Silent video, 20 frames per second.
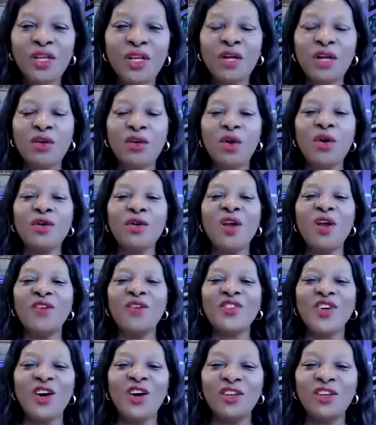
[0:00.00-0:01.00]
The glory
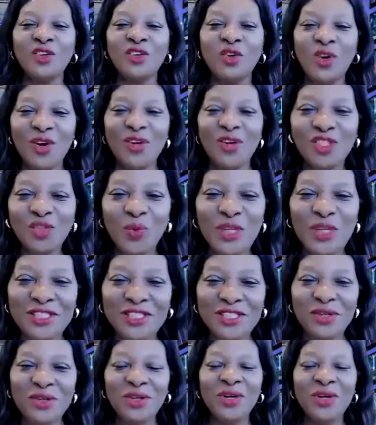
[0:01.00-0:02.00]
of God goes with
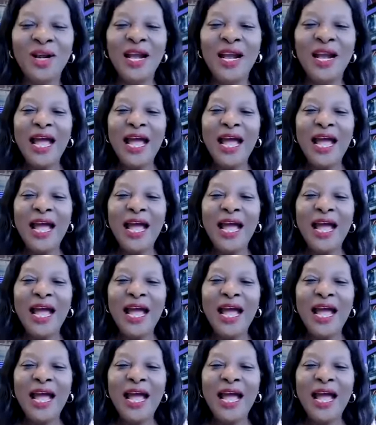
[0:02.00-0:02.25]
you.